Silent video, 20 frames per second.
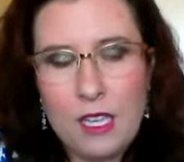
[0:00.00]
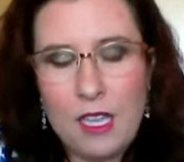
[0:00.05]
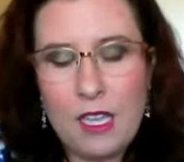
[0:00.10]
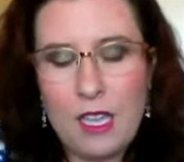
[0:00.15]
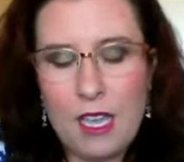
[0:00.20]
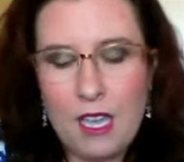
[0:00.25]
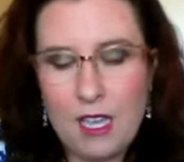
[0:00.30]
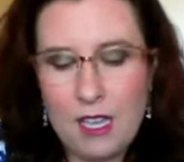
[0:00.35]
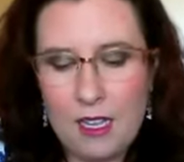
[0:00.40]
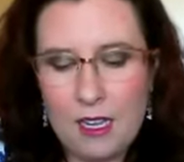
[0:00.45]

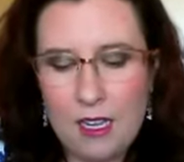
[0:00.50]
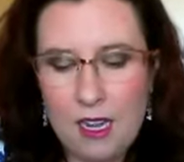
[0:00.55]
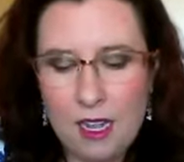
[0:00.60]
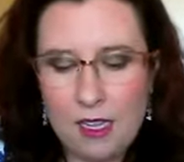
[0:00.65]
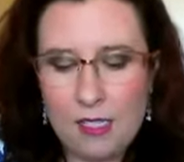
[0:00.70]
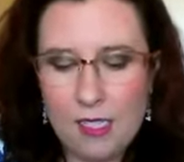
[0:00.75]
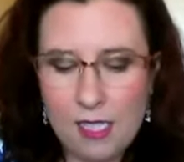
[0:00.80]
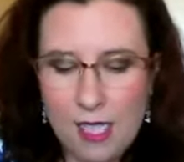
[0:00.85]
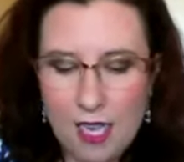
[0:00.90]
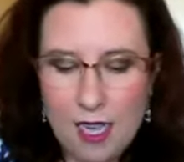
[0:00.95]
And I
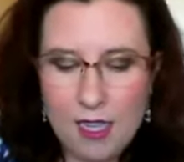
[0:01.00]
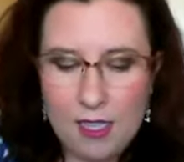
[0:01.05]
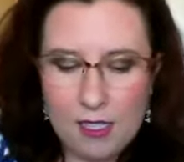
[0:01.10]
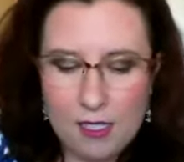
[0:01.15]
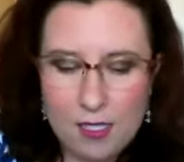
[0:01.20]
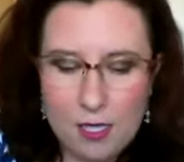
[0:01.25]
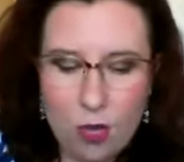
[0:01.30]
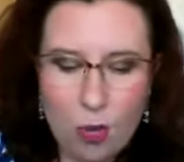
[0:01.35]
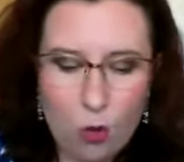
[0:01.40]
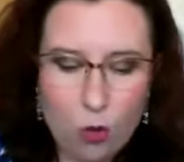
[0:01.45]
say it's
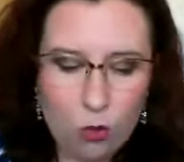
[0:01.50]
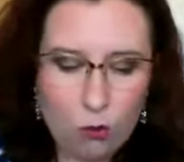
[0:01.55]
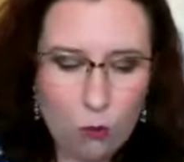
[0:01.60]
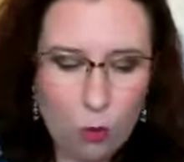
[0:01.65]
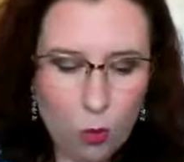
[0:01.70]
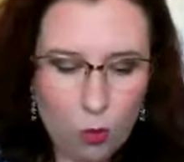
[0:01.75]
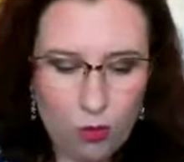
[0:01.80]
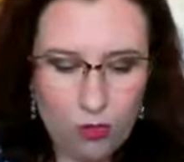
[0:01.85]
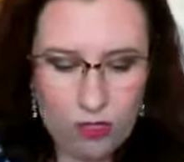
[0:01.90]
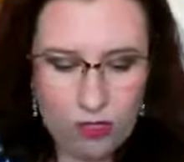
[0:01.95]
the old,
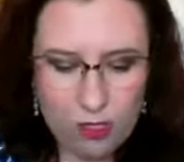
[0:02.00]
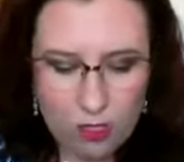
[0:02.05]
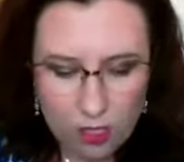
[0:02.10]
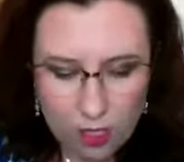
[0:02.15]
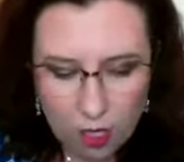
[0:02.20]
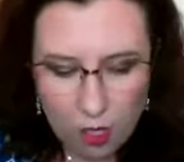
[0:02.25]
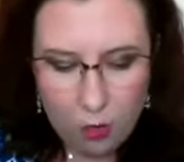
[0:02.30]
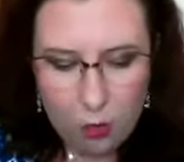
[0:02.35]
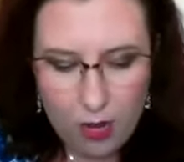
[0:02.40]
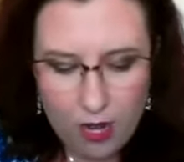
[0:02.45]
boring,
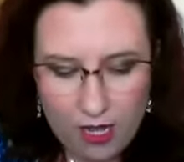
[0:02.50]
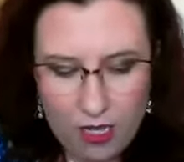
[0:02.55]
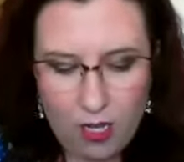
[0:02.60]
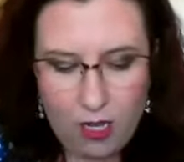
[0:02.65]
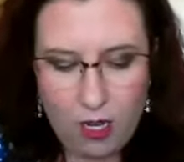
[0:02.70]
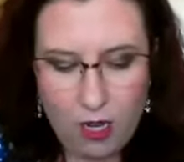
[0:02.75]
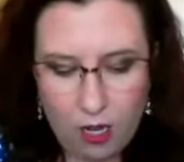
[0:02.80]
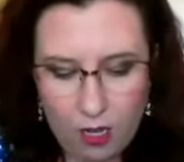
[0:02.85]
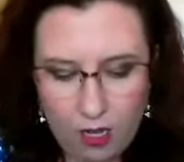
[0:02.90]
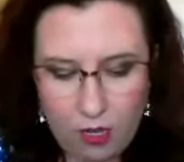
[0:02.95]
slow
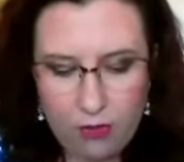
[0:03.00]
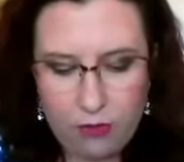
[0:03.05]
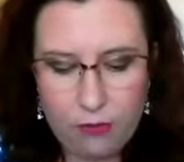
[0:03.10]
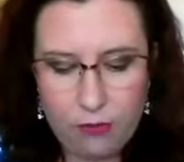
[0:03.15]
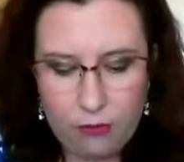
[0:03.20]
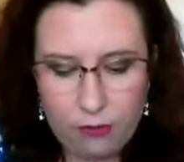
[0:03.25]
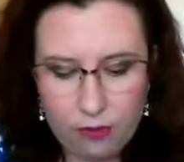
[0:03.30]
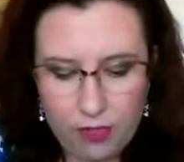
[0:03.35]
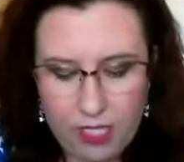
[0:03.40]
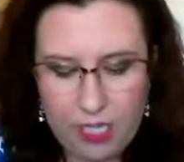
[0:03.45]
way
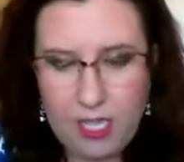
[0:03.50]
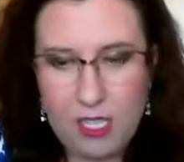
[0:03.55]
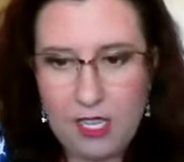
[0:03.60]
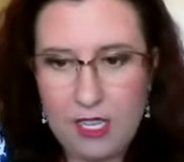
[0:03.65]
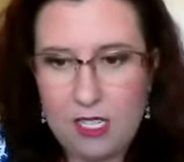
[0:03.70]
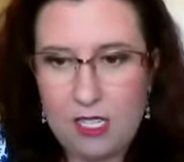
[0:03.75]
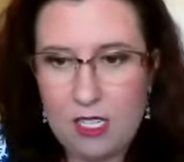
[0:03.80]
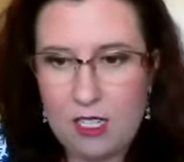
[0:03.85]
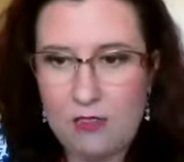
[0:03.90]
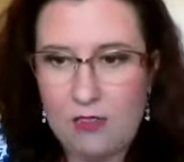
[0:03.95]
of getting
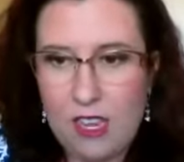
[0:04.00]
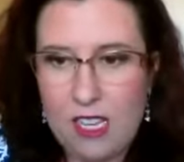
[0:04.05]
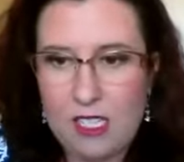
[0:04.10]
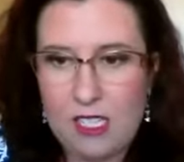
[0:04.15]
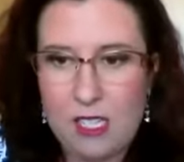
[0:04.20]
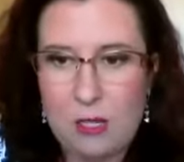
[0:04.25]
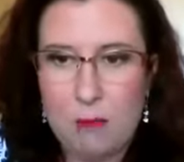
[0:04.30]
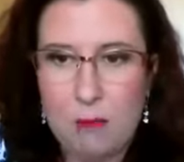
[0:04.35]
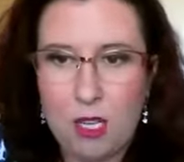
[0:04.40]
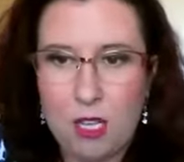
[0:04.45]
into
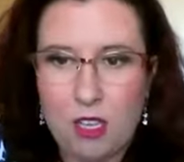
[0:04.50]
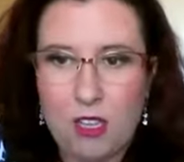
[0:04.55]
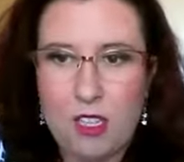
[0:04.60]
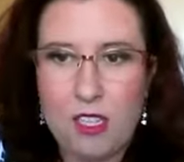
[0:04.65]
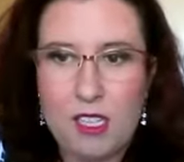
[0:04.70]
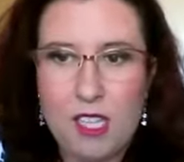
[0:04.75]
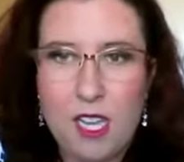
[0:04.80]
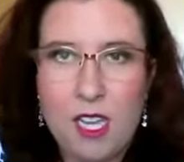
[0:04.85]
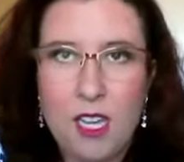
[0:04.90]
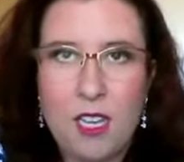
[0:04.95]
investing
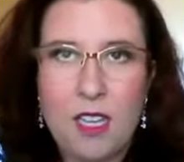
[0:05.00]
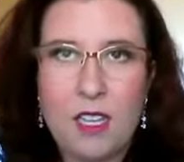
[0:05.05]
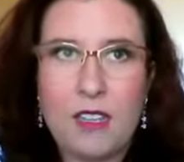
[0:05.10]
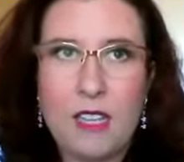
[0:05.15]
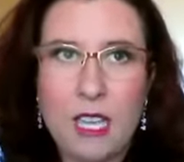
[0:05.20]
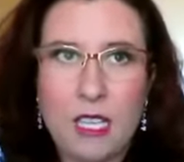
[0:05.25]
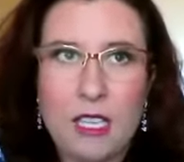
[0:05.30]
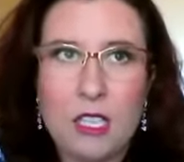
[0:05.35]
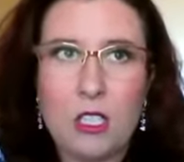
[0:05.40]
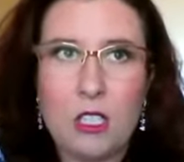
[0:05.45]
because
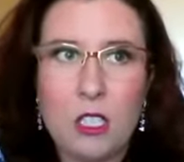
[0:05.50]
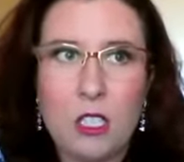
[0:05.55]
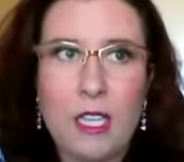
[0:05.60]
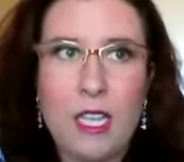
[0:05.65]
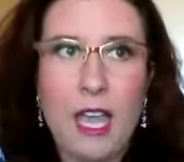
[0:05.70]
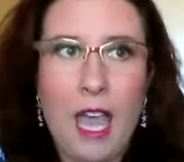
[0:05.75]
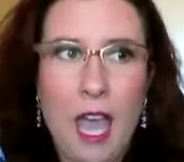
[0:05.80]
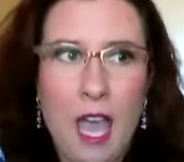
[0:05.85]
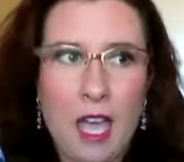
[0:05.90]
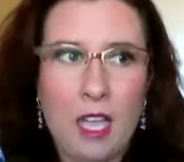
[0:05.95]
they literally
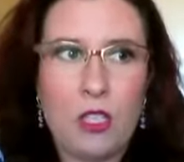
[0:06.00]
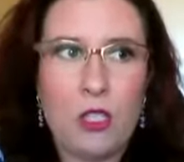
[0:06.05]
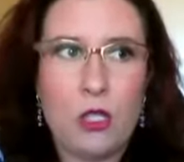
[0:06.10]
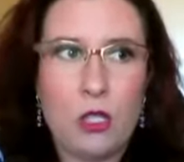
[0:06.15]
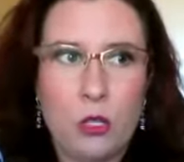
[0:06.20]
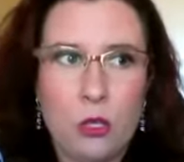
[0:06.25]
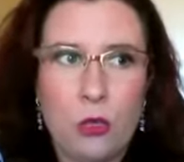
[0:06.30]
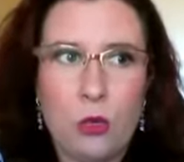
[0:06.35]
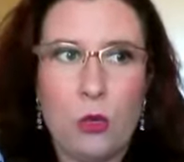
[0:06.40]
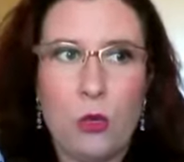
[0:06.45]
had
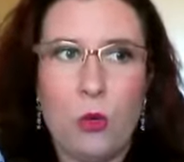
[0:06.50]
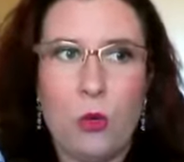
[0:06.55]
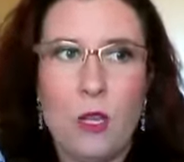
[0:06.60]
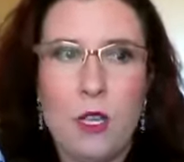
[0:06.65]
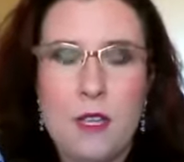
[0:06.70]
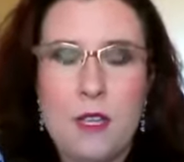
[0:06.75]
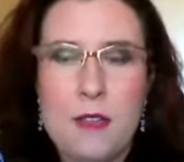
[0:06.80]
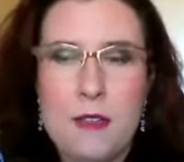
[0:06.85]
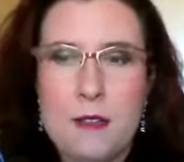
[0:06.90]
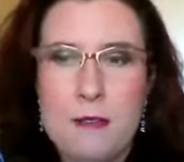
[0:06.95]
to
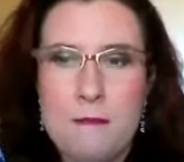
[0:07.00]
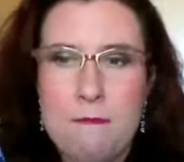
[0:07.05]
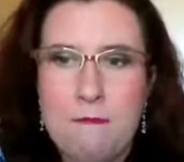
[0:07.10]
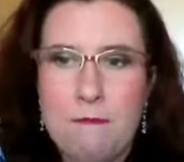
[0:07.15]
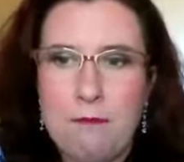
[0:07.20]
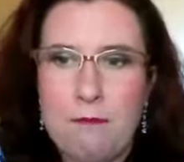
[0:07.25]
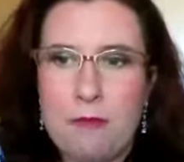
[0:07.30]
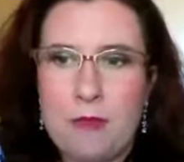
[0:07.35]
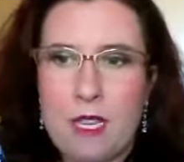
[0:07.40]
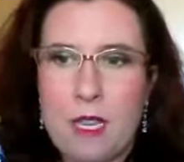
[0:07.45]

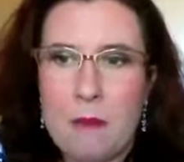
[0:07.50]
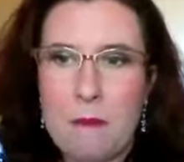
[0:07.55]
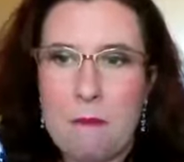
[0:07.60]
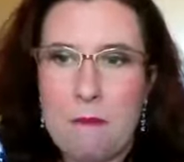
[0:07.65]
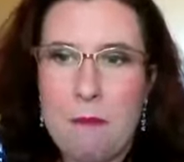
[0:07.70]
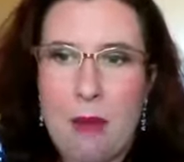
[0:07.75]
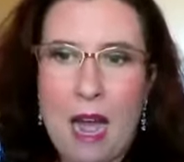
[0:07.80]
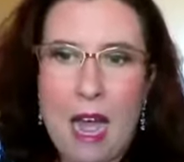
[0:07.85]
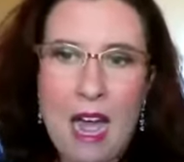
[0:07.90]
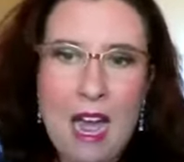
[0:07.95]

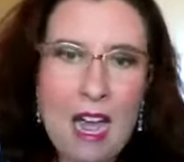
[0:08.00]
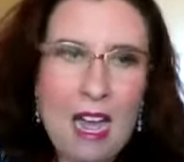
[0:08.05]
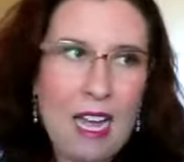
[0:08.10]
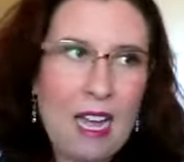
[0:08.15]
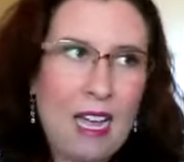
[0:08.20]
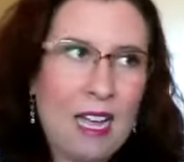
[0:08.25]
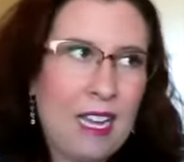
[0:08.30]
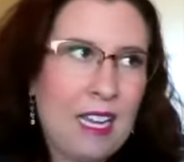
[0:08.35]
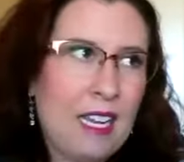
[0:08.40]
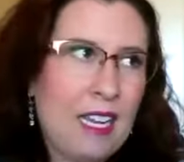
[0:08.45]

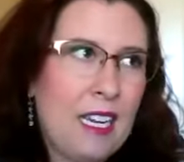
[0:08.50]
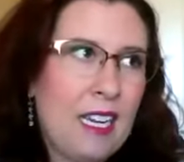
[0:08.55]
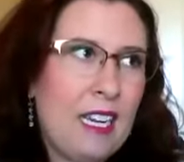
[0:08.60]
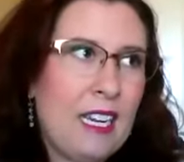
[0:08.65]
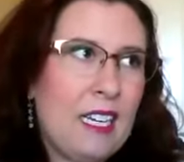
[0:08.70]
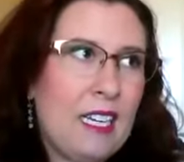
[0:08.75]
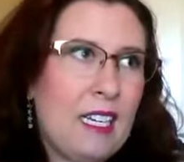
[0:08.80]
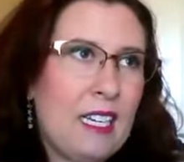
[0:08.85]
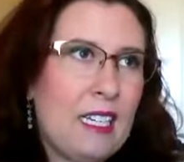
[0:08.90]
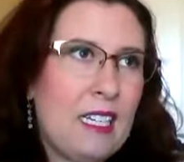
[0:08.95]
buy
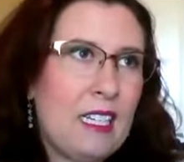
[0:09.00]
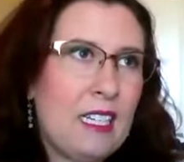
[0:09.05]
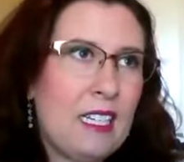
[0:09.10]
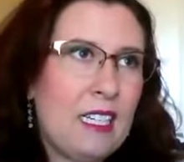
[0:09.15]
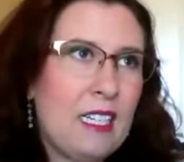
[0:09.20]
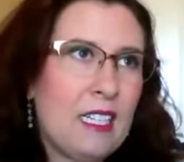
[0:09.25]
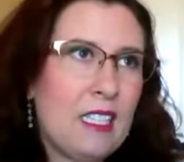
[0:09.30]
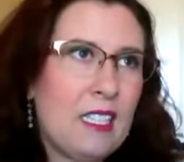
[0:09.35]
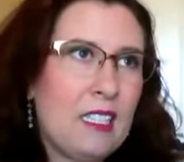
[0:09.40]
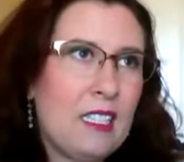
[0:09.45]

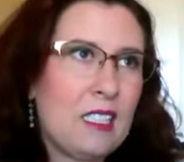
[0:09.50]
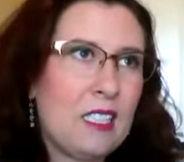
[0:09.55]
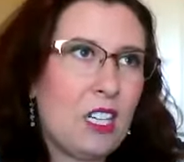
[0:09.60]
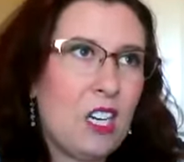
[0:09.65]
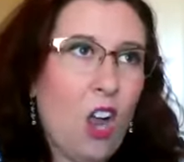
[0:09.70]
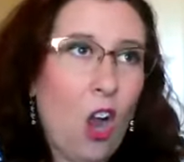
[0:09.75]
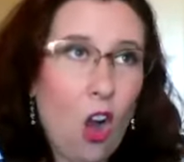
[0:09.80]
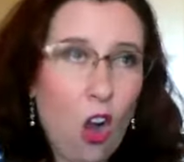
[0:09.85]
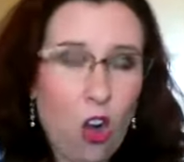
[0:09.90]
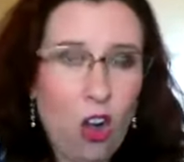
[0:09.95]

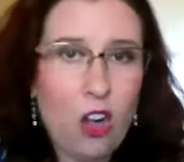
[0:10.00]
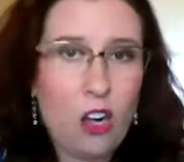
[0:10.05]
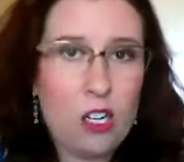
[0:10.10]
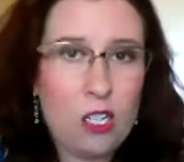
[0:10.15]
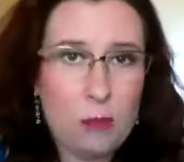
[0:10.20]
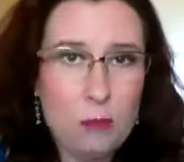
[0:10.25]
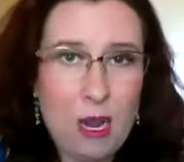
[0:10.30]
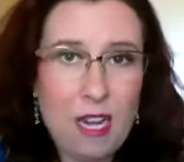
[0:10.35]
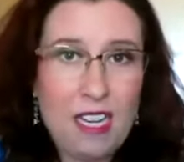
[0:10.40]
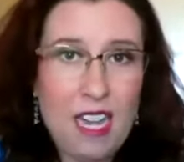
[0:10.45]

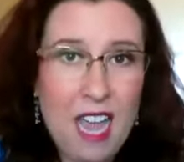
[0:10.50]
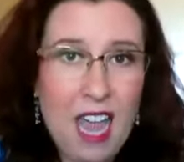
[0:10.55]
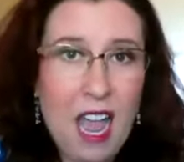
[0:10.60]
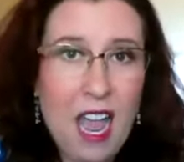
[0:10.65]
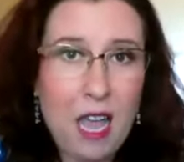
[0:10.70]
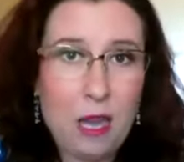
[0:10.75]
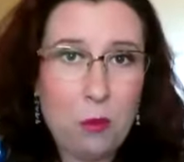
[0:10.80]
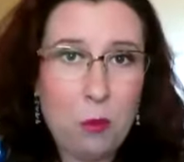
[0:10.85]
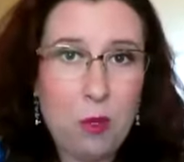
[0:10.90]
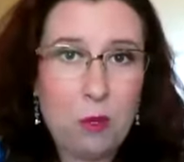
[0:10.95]
cars. My
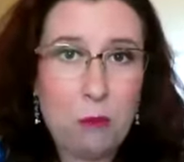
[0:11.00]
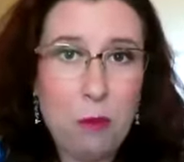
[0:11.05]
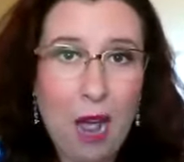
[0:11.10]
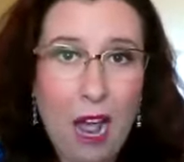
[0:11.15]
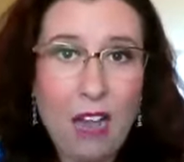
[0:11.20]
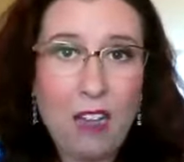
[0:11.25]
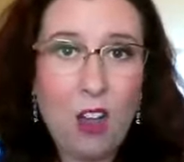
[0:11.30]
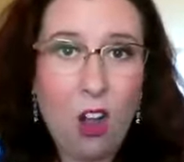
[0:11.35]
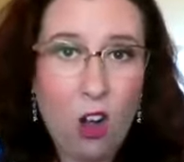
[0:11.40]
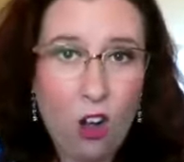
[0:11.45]
dad would
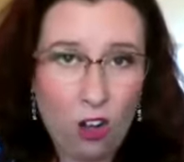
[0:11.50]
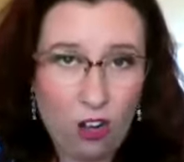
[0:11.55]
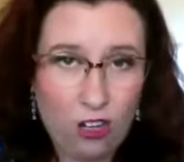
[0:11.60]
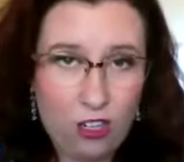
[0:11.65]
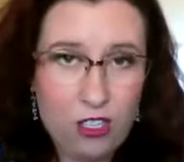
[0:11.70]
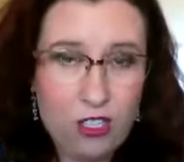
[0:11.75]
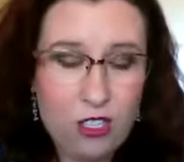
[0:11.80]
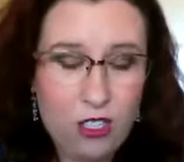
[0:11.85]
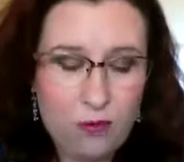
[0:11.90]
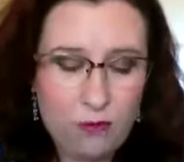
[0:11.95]
buy
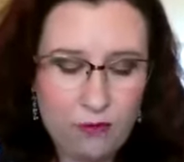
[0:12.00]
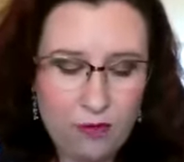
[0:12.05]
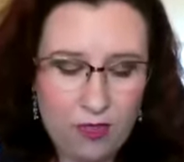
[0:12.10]
cars,